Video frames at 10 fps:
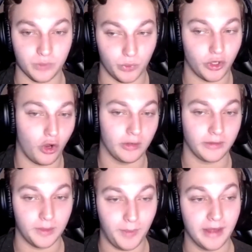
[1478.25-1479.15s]
We're calling
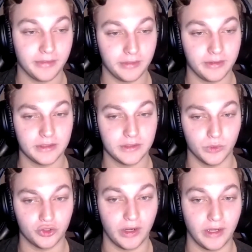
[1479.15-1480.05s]
them athletes. We're
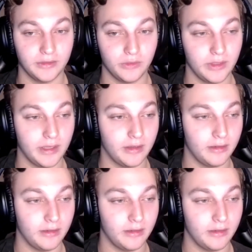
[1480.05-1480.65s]
trying to get